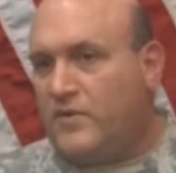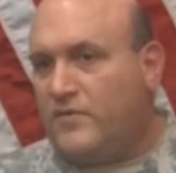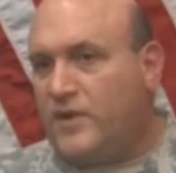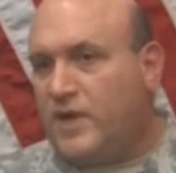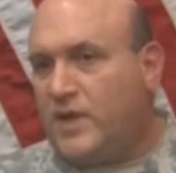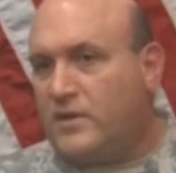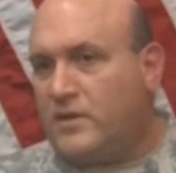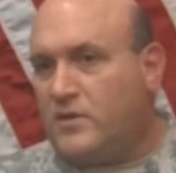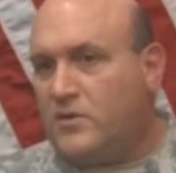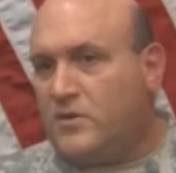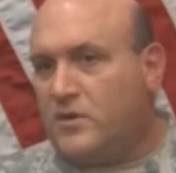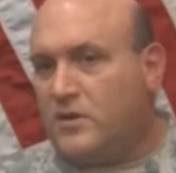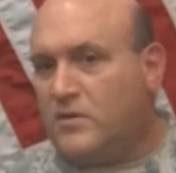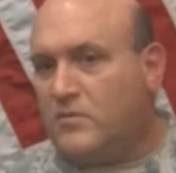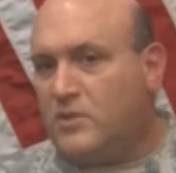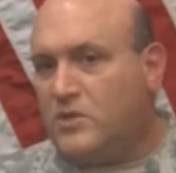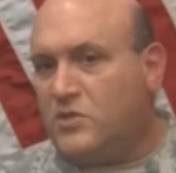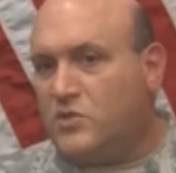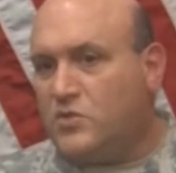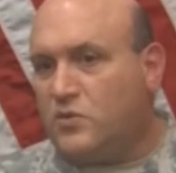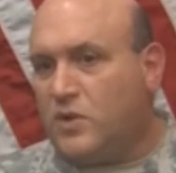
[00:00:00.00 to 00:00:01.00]
We've got the
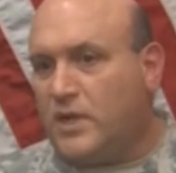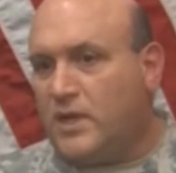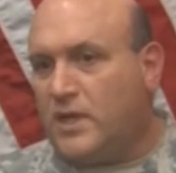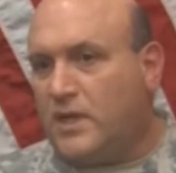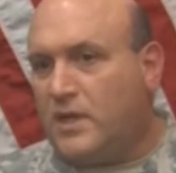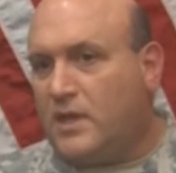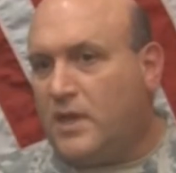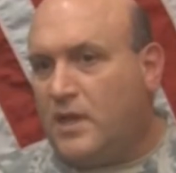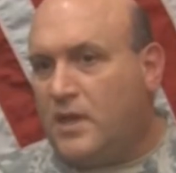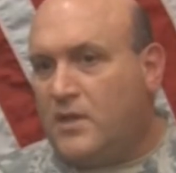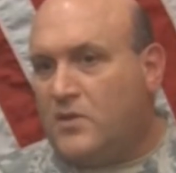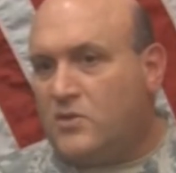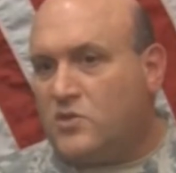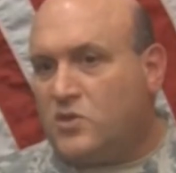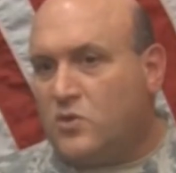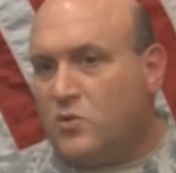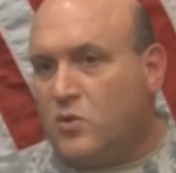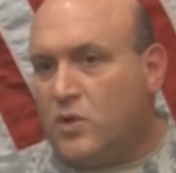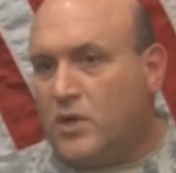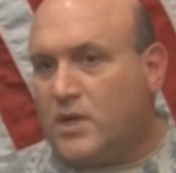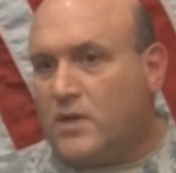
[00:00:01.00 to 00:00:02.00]
turbines running,
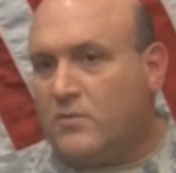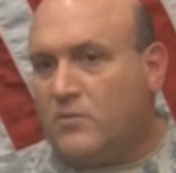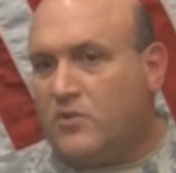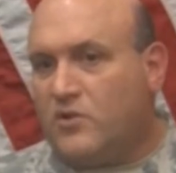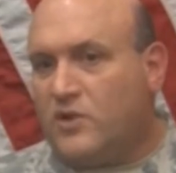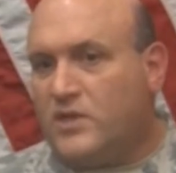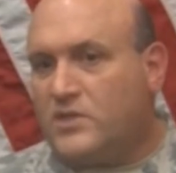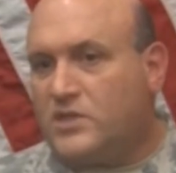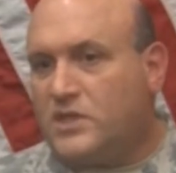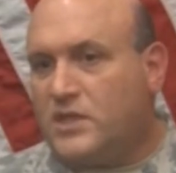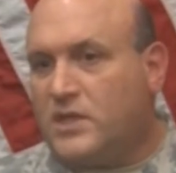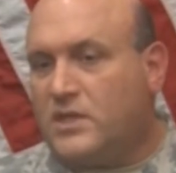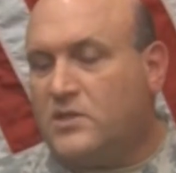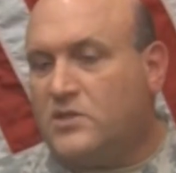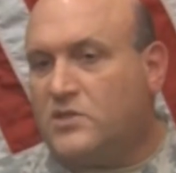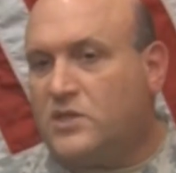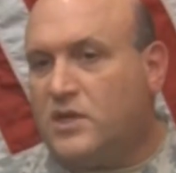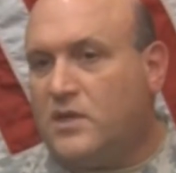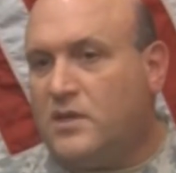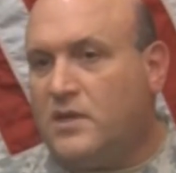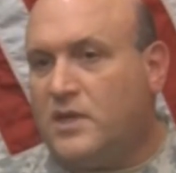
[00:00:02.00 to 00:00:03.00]
so we're compressing,
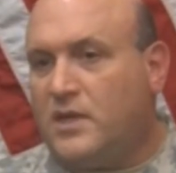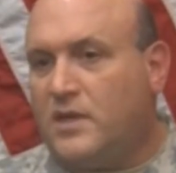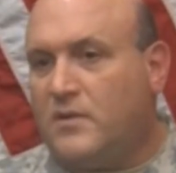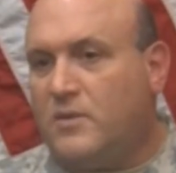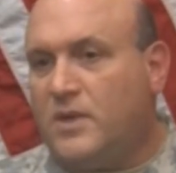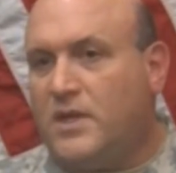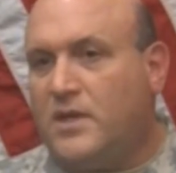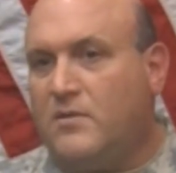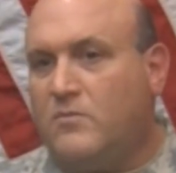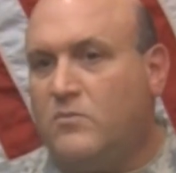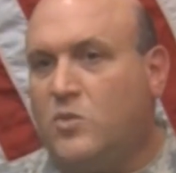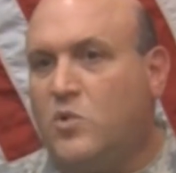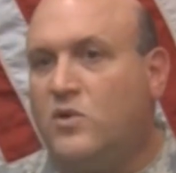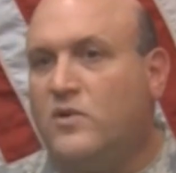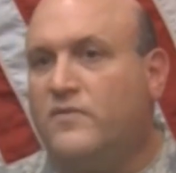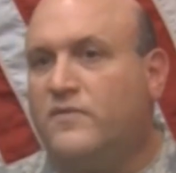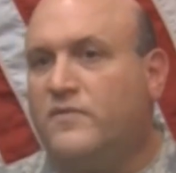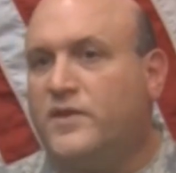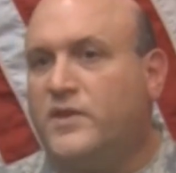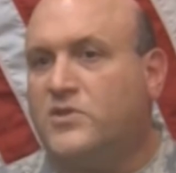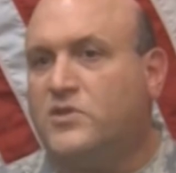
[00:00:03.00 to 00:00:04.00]
consolidating to become more
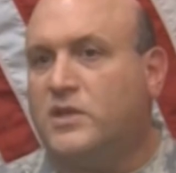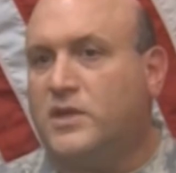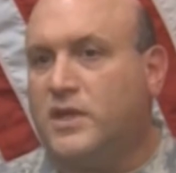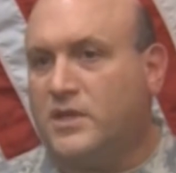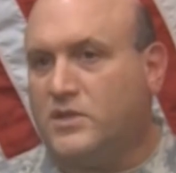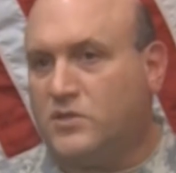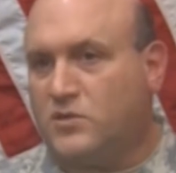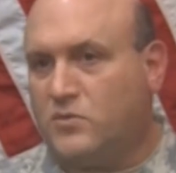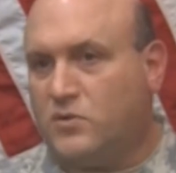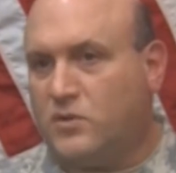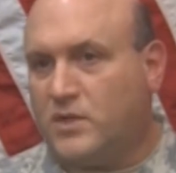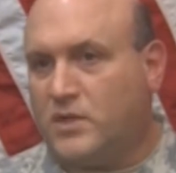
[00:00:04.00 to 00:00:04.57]
efficient as an